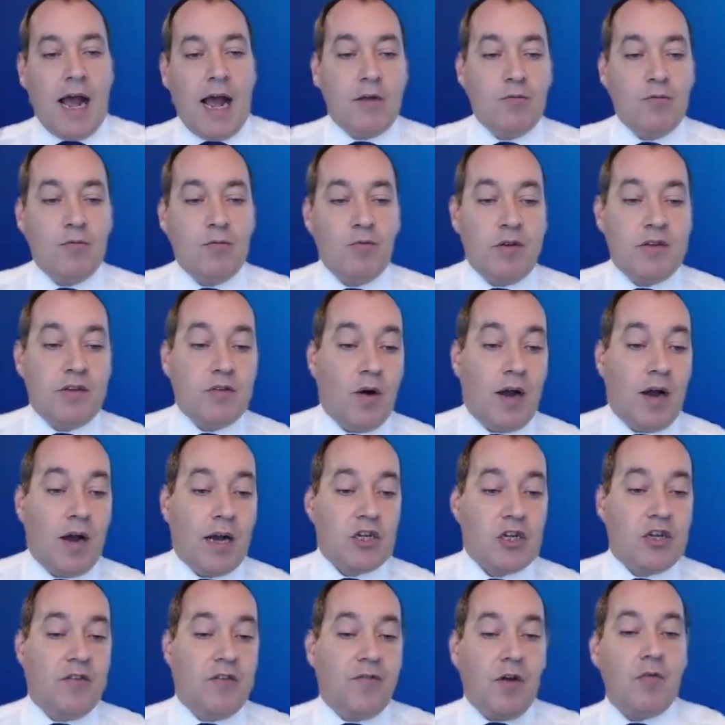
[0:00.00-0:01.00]
And we saw
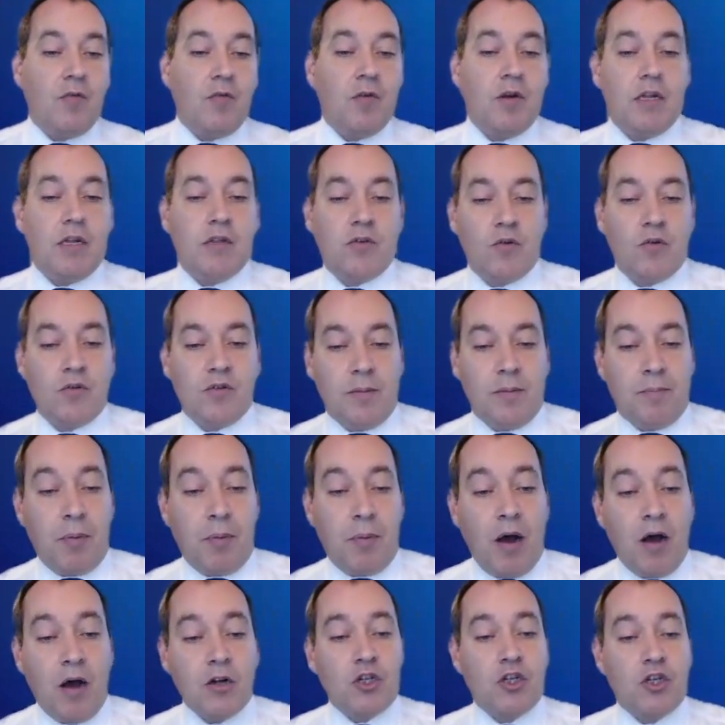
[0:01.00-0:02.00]
actually very little
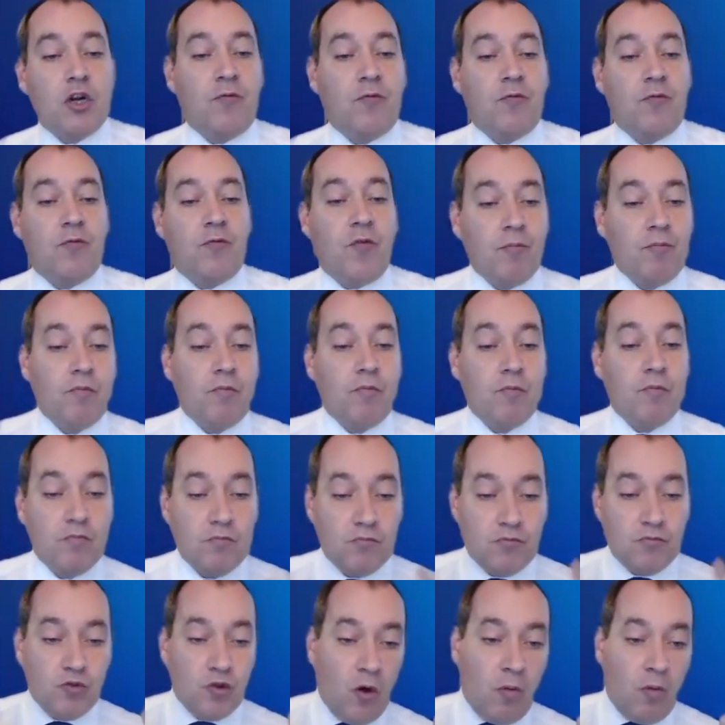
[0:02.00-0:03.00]
departure from
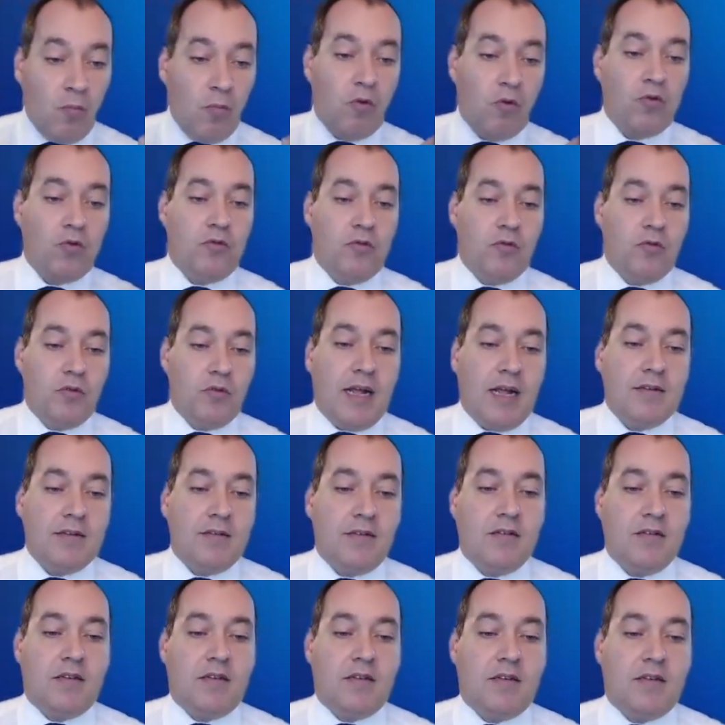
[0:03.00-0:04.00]
normal
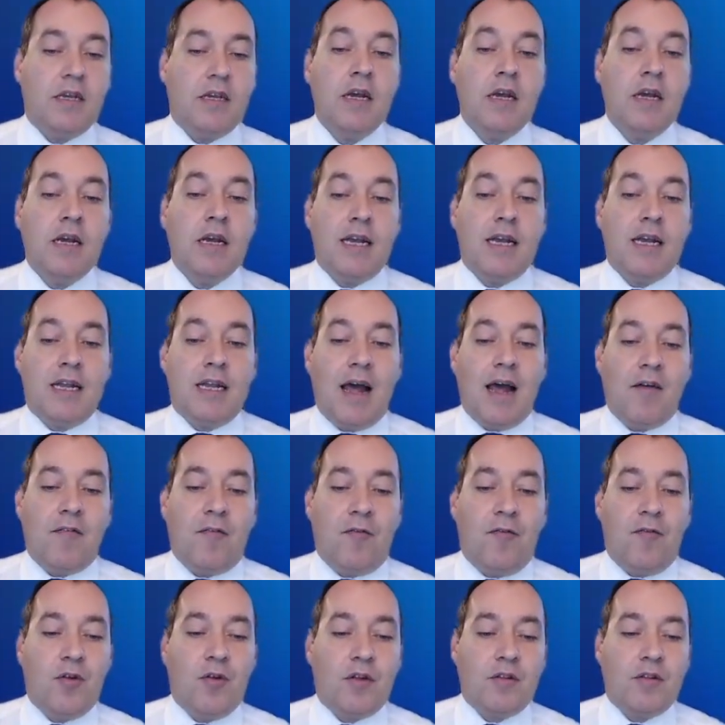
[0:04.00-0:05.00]
density in
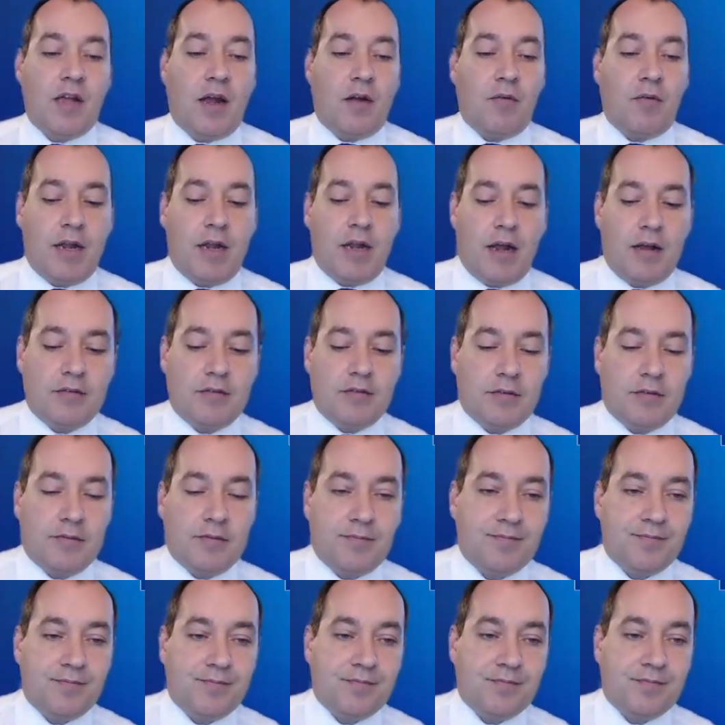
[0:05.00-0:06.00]
affluent
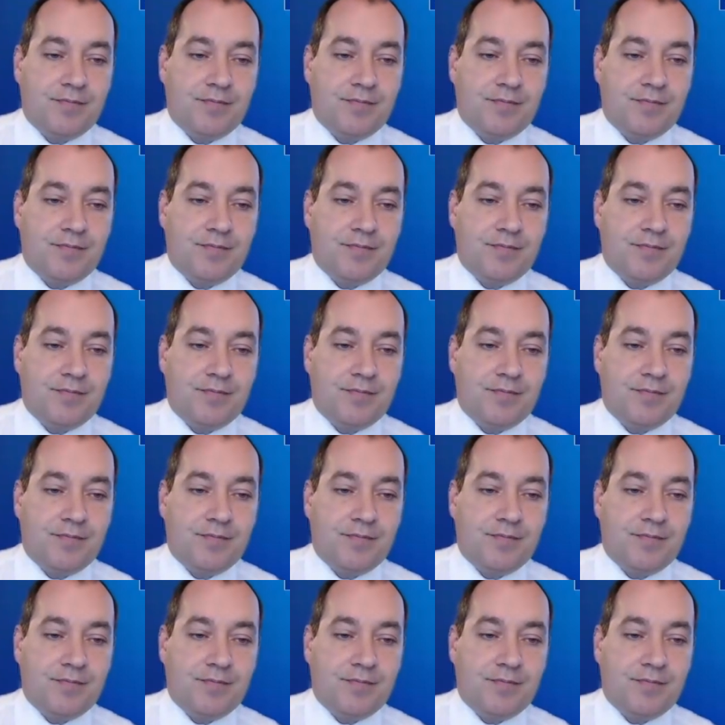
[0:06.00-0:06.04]
areas.